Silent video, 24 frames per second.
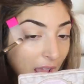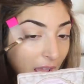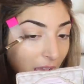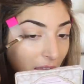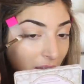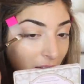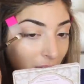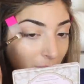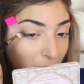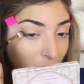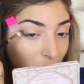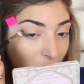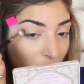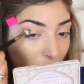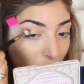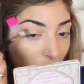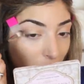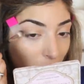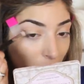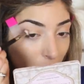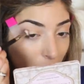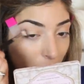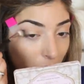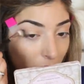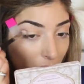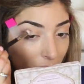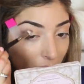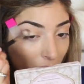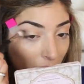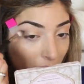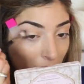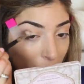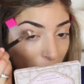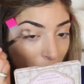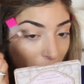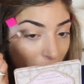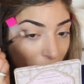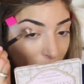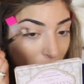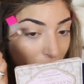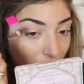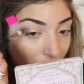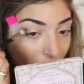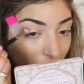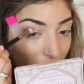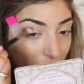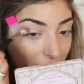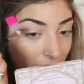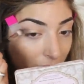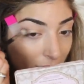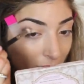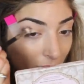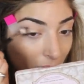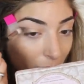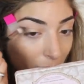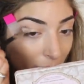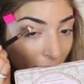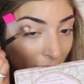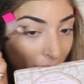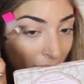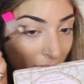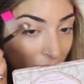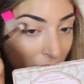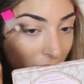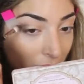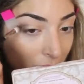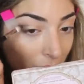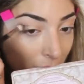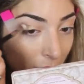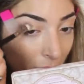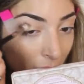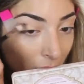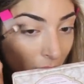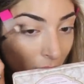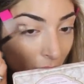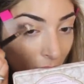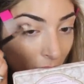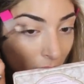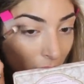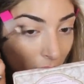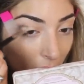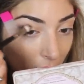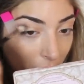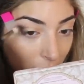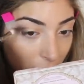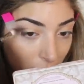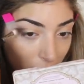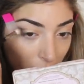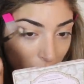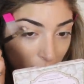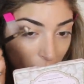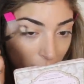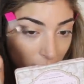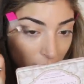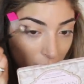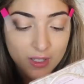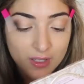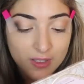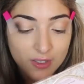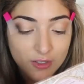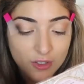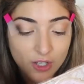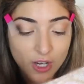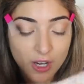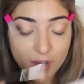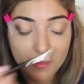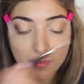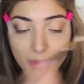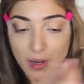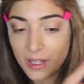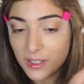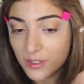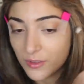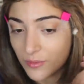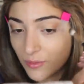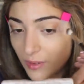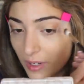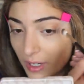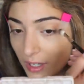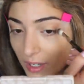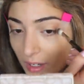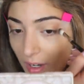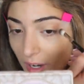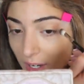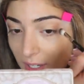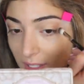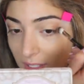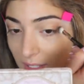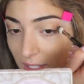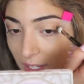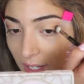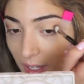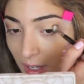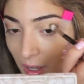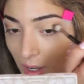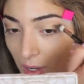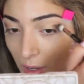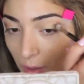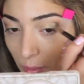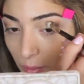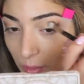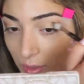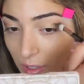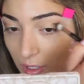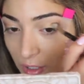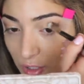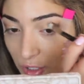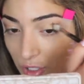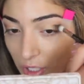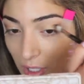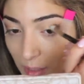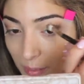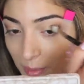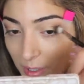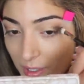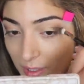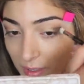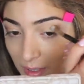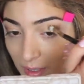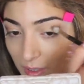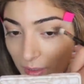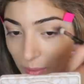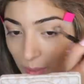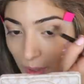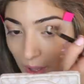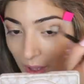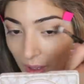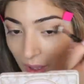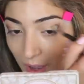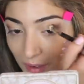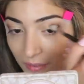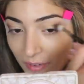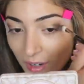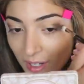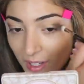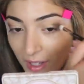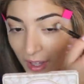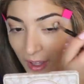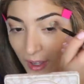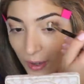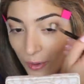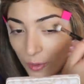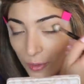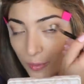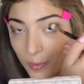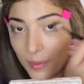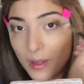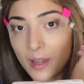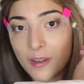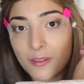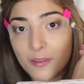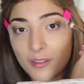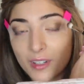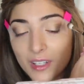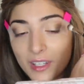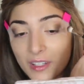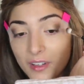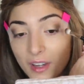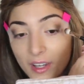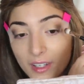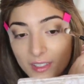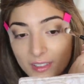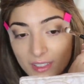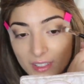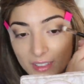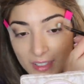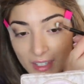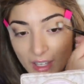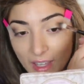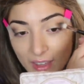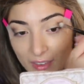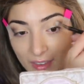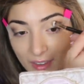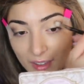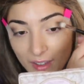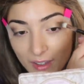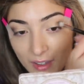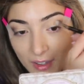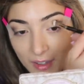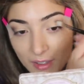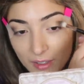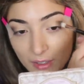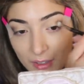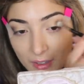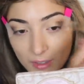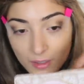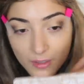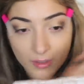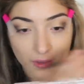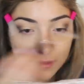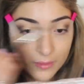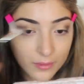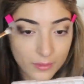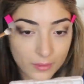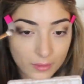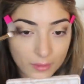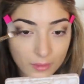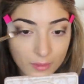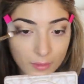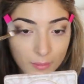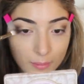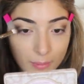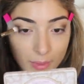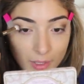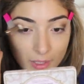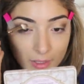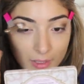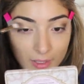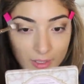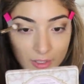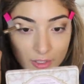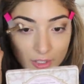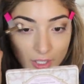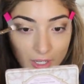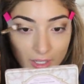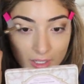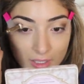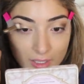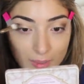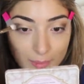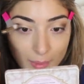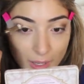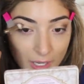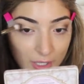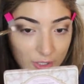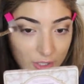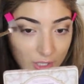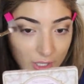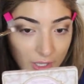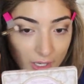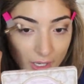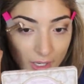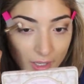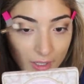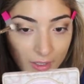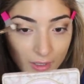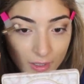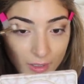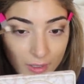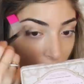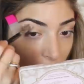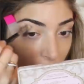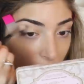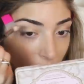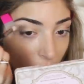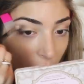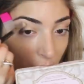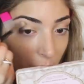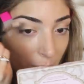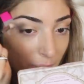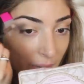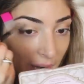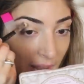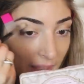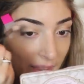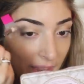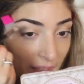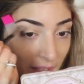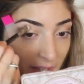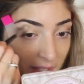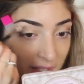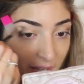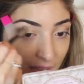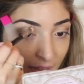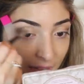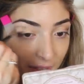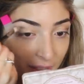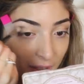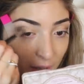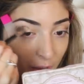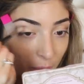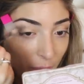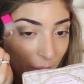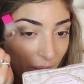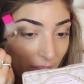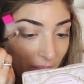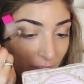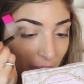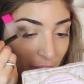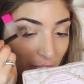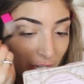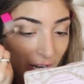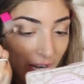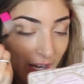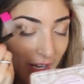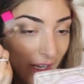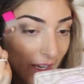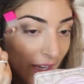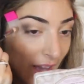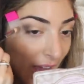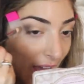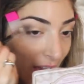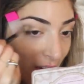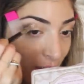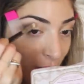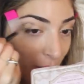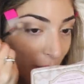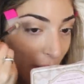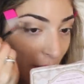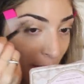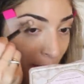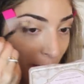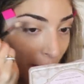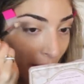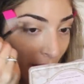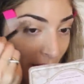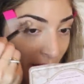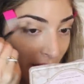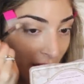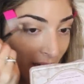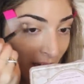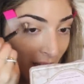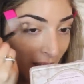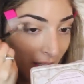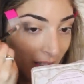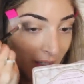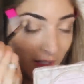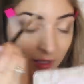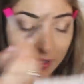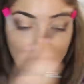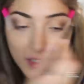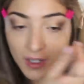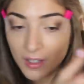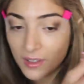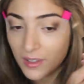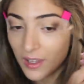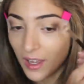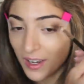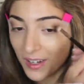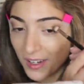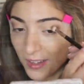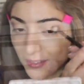and I'm just gonna put that in my crease a little bit. This shade blends really nicely with the shimmers as well. I find they all blend really nicely together, but this shade especially. Just gonna blend that together with the shade Cashmere Bunny. I